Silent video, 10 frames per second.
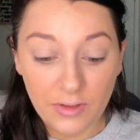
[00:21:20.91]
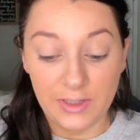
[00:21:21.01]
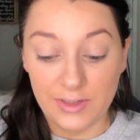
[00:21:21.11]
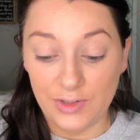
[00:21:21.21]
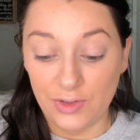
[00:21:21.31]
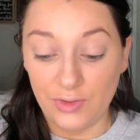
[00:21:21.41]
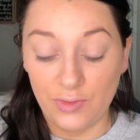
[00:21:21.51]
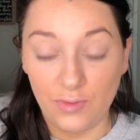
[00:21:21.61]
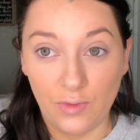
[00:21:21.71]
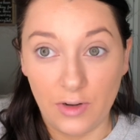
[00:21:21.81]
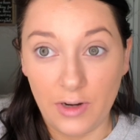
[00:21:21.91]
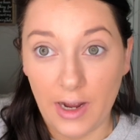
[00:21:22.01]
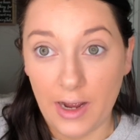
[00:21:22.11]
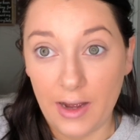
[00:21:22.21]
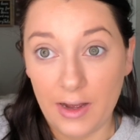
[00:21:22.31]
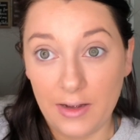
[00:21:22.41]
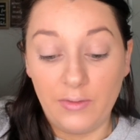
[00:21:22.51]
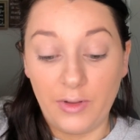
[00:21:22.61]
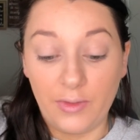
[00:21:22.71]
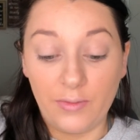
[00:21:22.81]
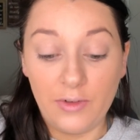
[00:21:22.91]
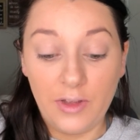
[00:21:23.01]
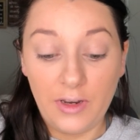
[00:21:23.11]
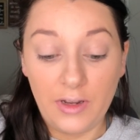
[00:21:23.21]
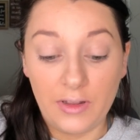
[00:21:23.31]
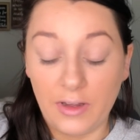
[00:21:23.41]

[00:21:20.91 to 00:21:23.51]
is do one eye with one and the